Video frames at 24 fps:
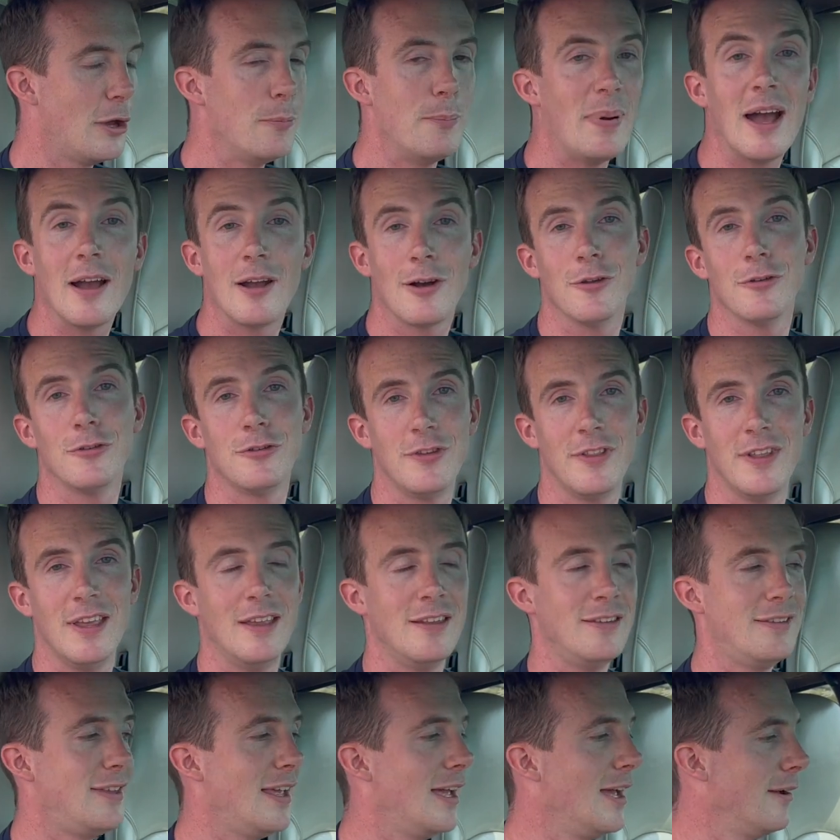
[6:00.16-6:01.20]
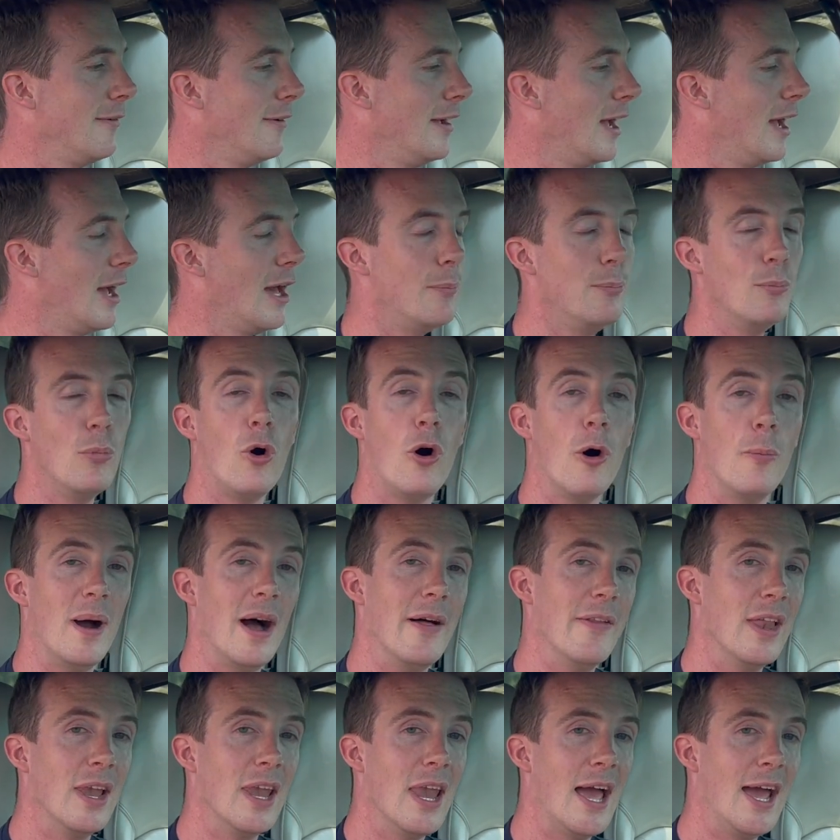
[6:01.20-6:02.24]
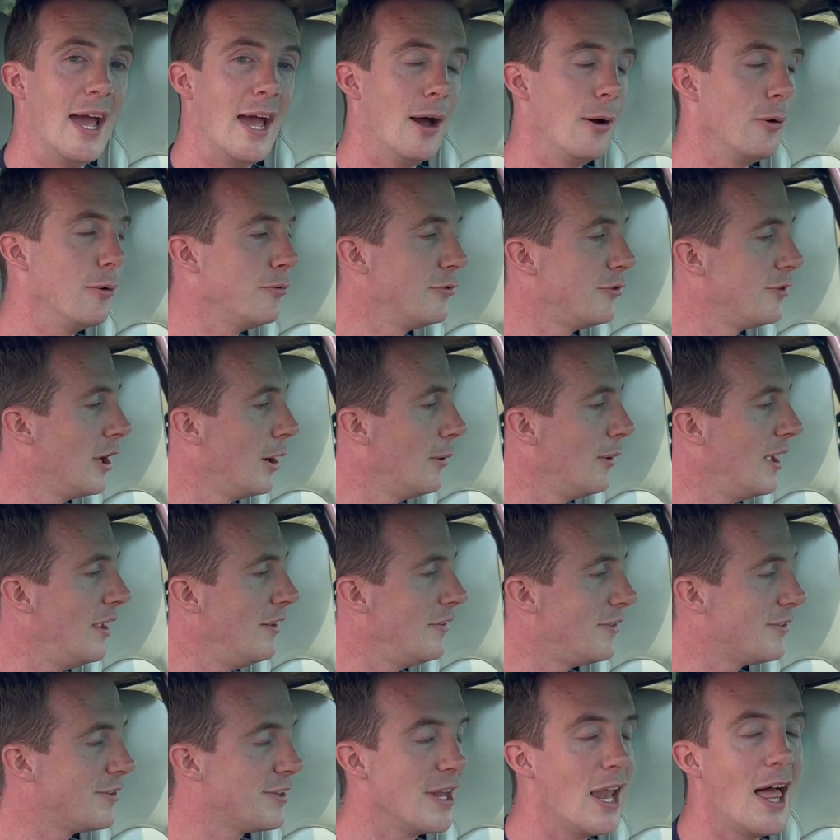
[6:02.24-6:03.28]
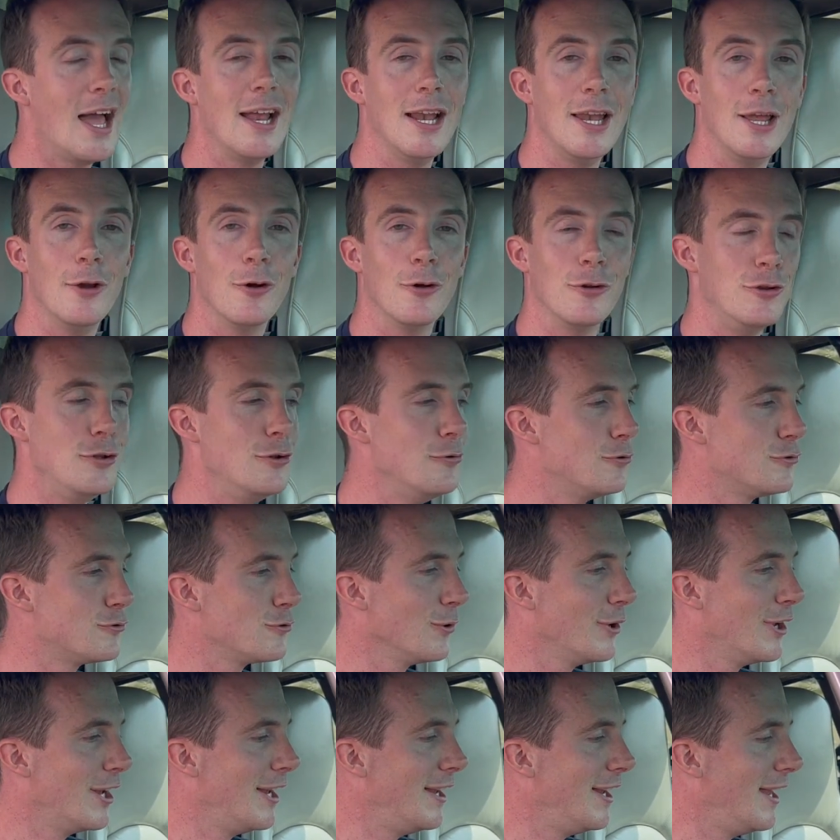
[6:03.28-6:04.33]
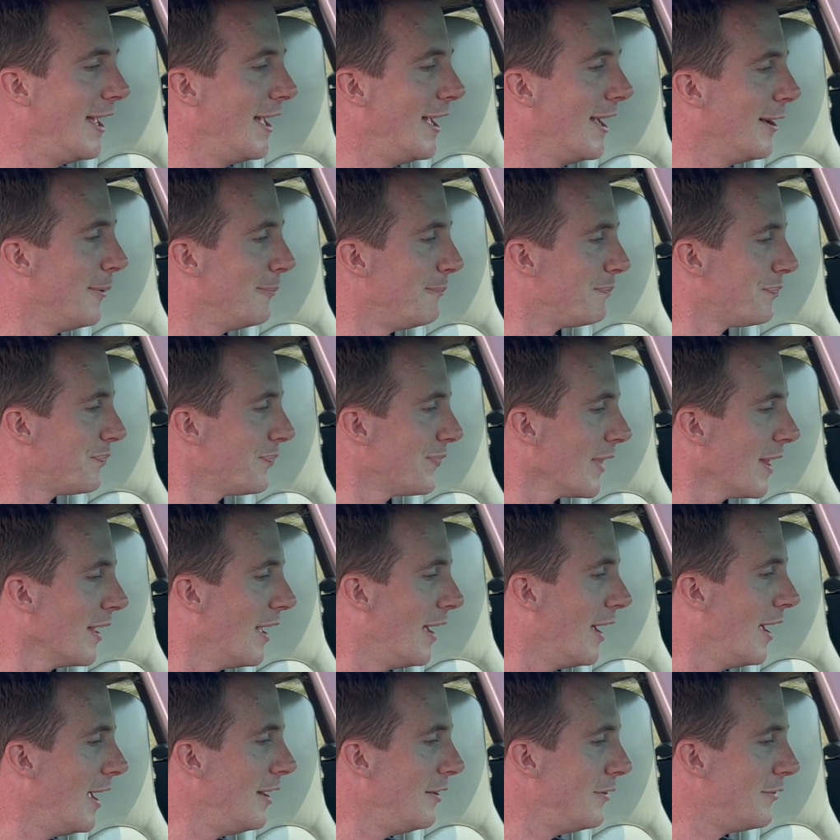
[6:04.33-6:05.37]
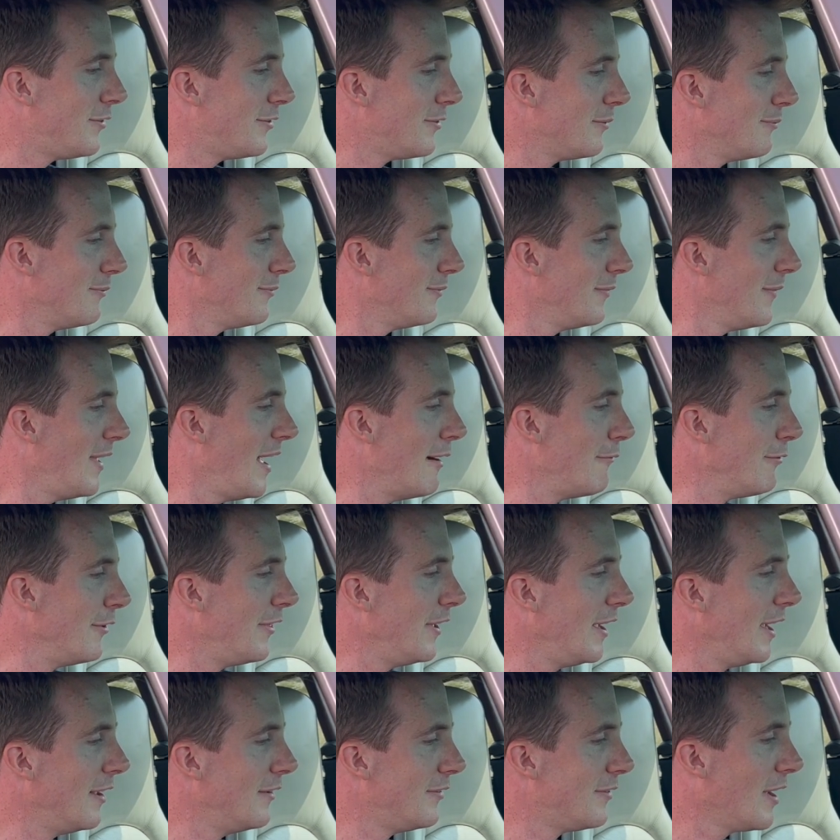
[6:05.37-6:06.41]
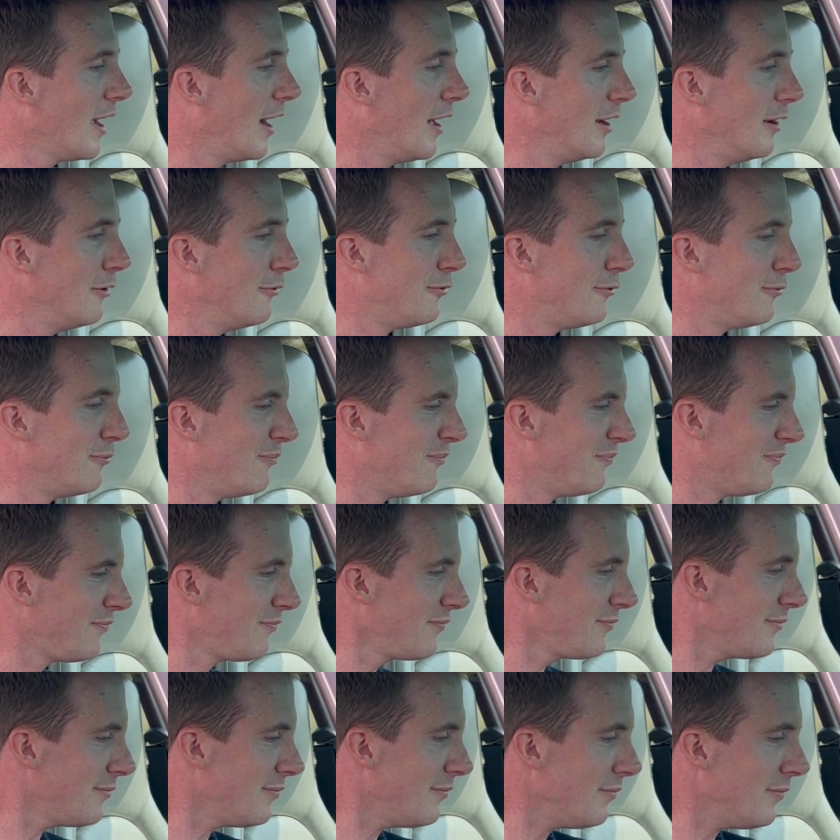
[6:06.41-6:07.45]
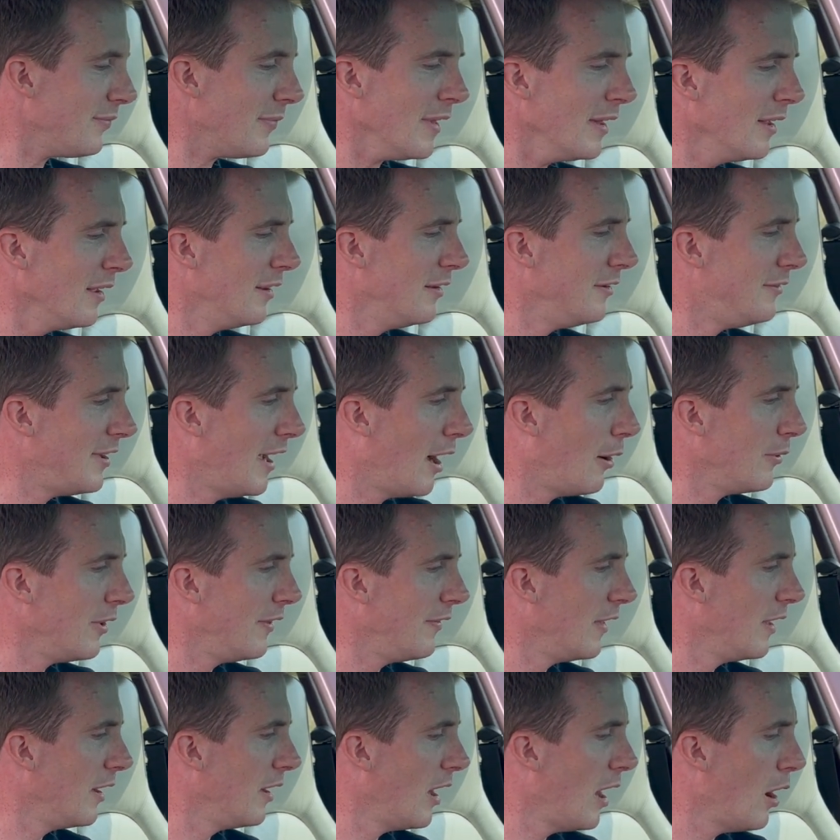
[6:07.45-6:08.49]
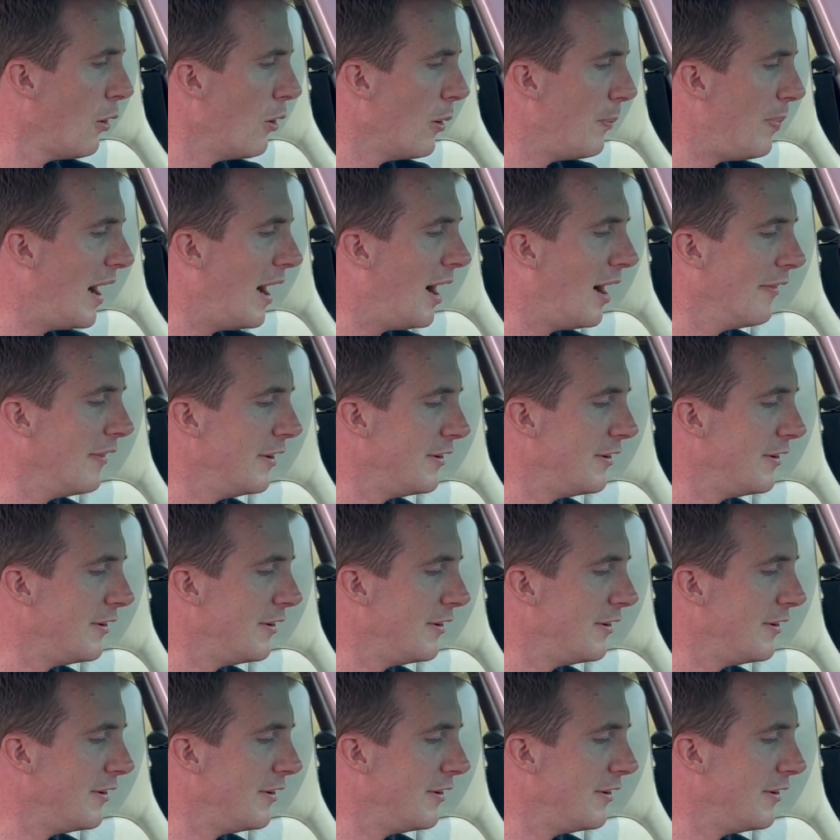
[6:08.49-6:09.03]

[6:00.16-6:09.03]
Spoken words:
back onto the interior and more about the layout. So it's slightly unusual in here. Everything is kind of down in the lower part of the